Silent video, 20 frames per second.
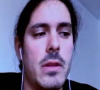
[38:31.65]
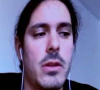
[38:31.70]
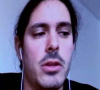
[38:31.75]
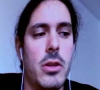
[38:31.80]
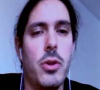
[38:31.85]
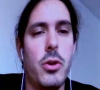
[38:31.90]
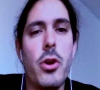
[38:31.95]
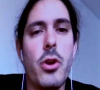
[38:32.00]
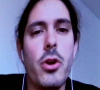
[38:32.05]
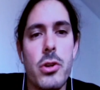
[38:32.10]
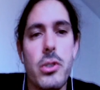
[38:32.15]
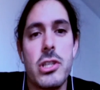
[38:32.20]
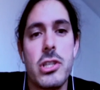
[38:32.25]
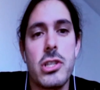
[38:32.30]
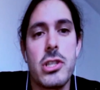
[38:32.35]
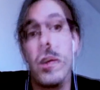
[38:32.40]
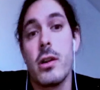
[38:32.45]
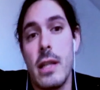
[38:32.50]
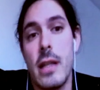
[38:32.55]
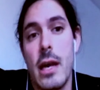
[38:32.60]
You don't
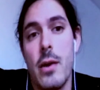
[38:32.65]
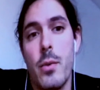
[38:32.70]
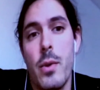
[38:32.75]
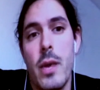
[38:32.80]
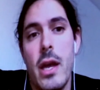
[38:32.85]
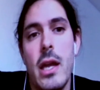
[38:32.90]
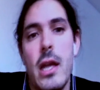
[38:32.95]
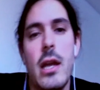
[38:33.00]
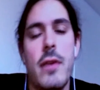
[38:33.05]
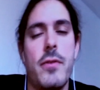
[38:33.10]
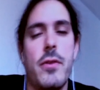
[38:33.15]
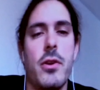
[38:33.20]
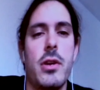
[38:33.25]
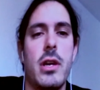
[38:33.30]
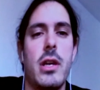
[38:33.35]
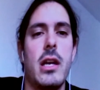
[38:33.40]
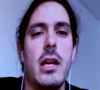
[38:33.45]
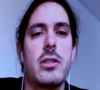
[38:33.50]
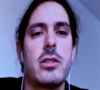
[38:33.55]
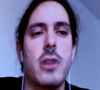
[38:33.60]
start that way if you're
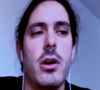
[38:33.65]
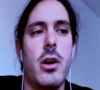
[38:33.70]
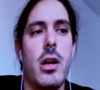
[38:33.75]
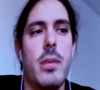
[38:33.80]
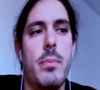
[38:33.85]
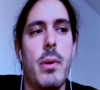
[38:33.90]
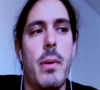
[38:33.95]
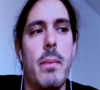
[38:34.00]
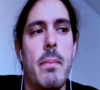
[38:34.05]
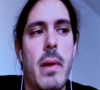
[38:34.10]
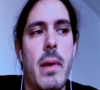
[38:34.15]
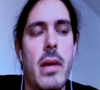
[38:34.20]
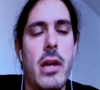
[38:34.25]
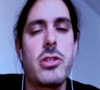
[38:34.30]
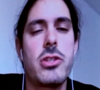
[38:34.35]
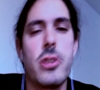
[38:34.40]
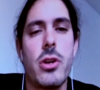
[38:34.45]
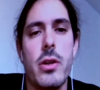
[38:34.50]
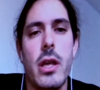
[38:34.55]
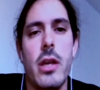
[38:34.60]
getting started, but make
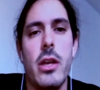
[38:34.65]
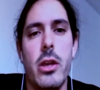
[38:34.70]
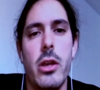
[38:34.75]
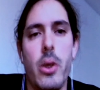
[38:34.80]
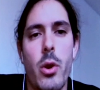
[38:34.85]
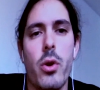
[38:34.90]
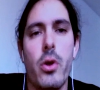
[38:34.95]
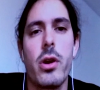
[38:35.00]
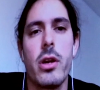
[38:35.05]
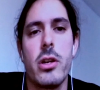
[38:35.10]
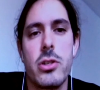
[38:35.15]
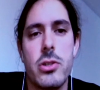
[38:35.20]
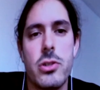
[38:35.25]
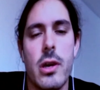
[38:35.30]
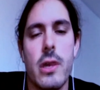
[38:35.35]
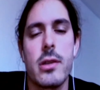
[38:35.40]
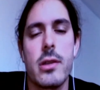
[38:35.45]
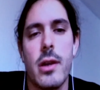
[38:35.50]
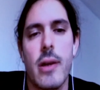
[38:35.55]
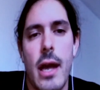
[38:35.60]
sure that your
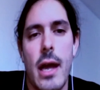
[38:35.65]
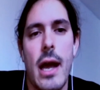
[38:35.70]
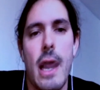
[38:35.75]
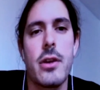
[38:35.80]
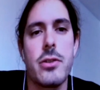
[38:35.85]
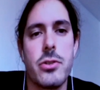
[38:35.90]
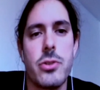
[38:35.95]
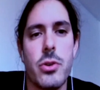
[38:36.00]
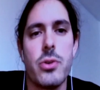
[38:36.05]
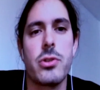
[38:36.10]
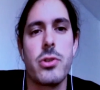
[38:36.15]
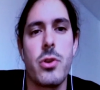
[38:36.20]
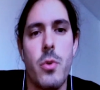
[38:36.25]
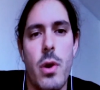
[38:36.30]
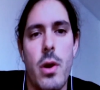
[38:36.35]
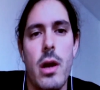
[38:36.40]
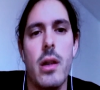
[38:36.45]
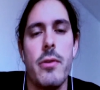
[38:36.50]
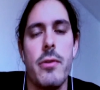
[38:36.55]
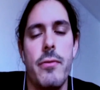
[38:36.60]
instructor has those
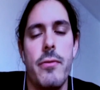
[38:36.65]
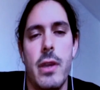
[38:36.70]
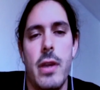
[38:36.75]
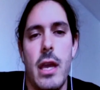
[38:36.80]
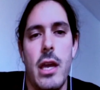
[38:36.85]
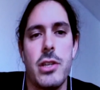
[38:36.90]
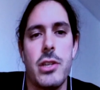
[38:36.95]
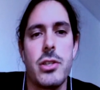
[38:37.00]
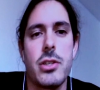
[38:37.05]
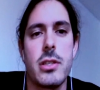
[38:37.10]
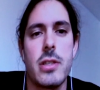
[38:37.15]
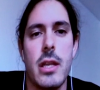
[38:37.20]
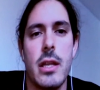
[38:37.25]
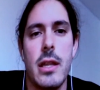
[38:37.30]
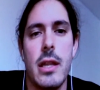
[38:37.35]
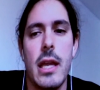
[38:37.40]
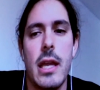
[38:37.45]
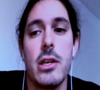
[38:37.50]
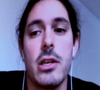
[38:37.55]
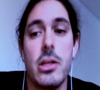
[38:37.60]
qualifications, that
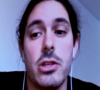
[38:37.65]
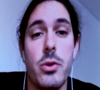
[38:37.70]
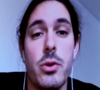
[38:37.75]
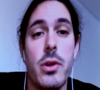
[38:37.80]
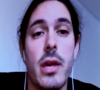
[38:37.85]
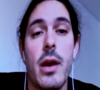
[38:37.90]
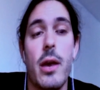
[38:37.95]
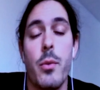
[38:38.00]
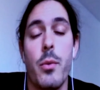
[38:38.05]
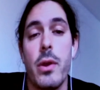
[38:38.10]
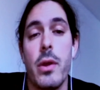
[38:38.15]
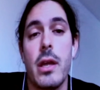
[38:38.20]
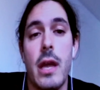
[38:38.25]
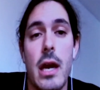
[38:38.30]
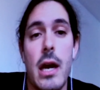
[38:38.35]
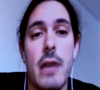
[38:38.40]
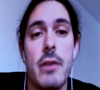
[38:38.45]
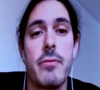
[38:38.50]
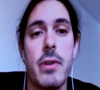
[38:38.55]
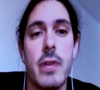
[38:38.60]
they can do that with
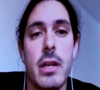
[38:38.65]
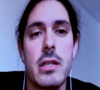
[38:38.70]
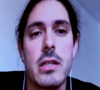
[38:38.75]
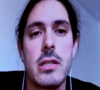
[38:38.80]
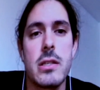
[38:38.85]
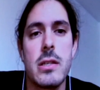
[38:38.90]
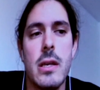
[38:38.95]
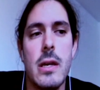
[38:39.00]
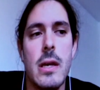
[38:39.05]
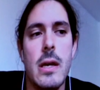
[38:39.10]
confidence.